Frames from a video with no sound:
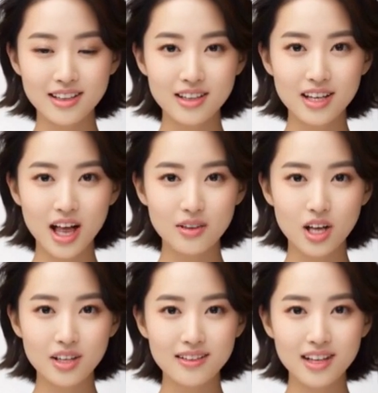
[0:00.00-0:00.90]

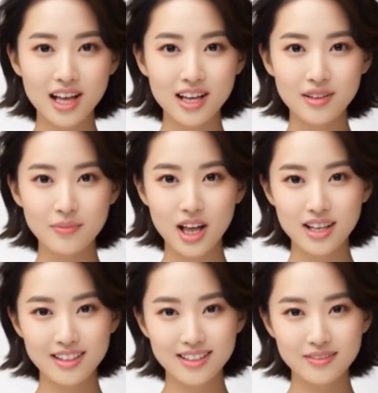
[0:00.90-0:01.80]
Likewise, the
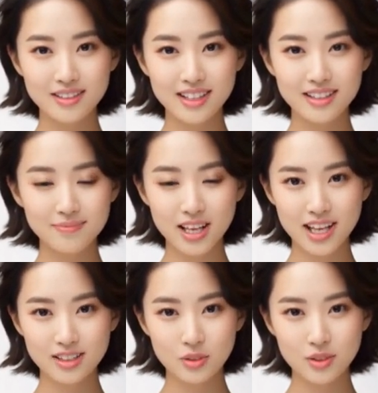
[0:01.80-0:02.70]
buyer doesn't receive
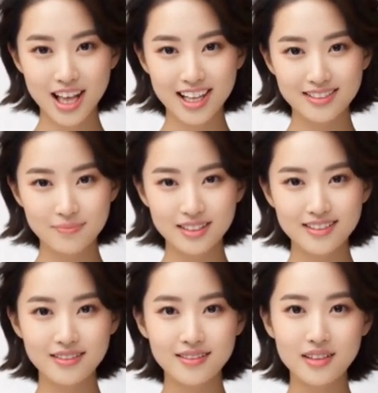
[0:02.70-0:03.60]
rent or pay
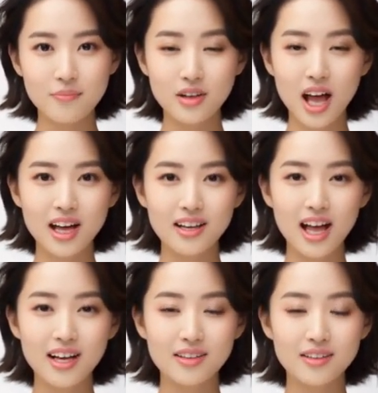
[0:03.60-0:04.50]
expenses that have been
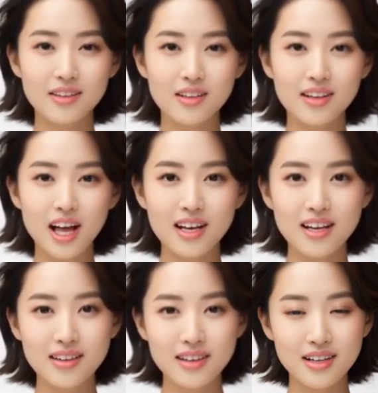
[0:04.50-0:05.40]
allocated to the
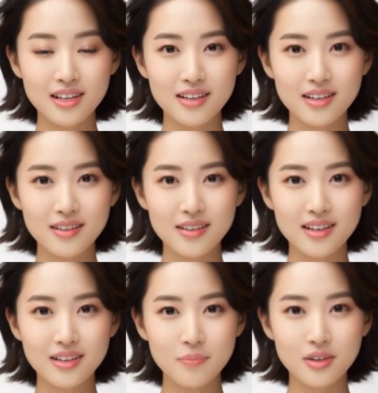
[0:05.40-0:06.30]
seller.
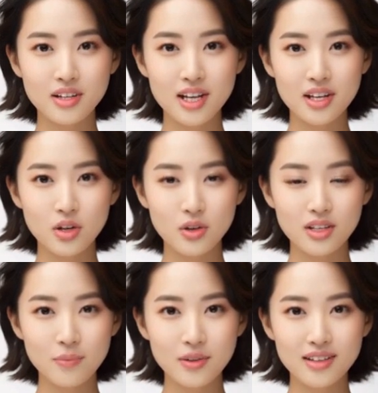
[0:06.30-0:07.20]
This approach can
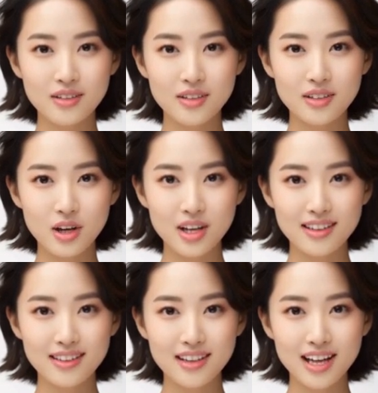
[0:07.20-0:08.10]
also be used when an
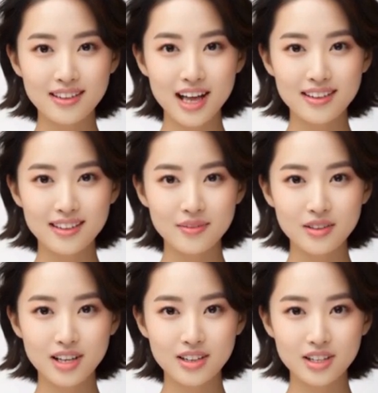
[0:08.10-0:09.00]
estate takes over
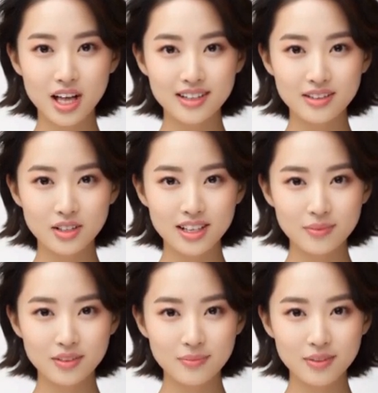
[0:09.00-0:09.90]
contractual
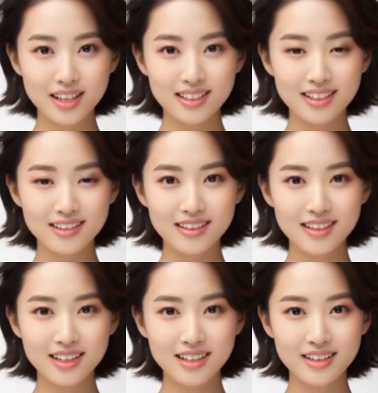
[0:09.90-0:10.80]
responsibilities.
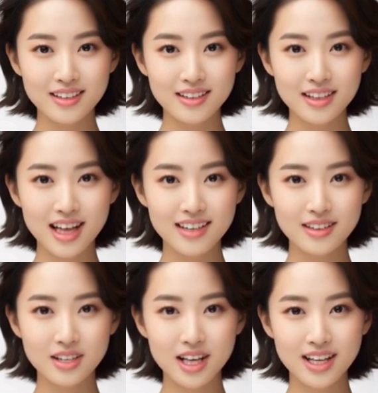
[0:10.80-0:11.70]
Let's
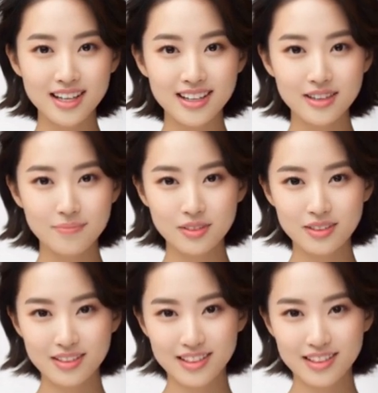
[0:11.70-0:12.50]
look at an example.